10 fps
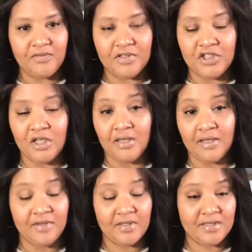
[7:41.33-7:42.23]
channel. I
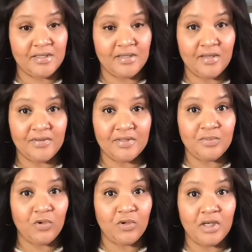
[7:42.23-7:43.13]
have not seen that this
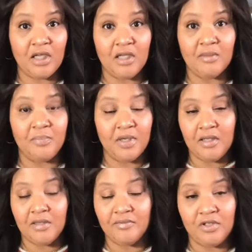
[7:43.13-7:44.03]
morning,
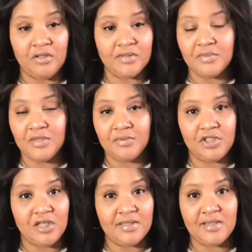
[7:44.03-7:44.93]
but you know, sometimes she
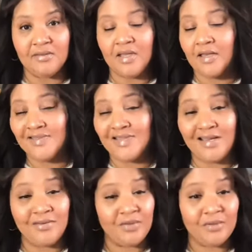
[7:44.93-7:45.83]
takes down lives.
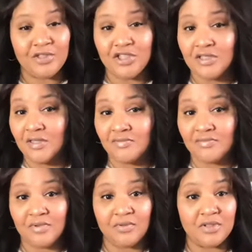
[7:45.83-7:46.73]
I don't know what she
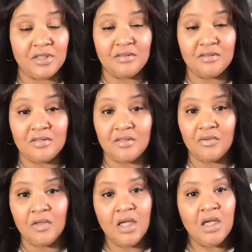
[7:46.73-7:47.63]
did or didn't.
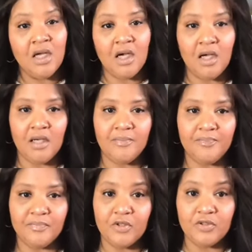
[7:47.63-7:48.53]
So
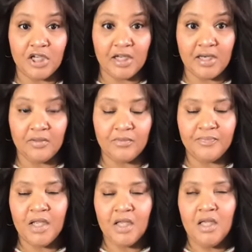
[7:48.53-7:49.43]
um, go check it out.
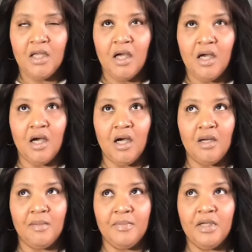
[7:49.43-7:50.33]

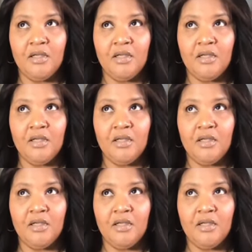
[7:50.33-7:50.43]
Um,